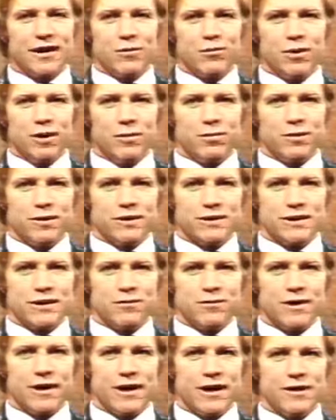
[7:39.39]
people
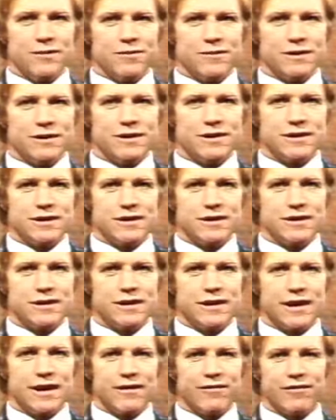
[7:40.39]
sometimes uh,
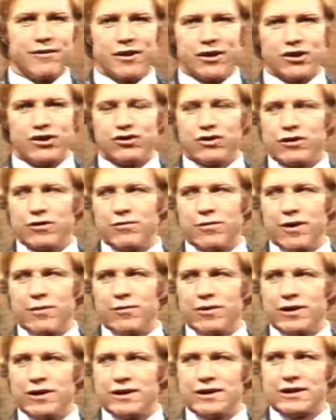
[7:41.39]
have very short
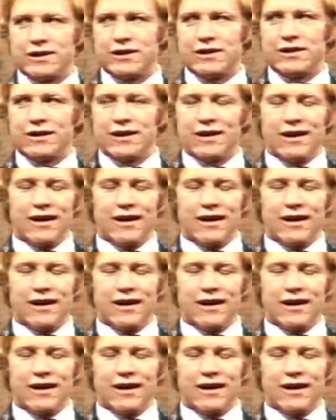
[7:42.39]
memories and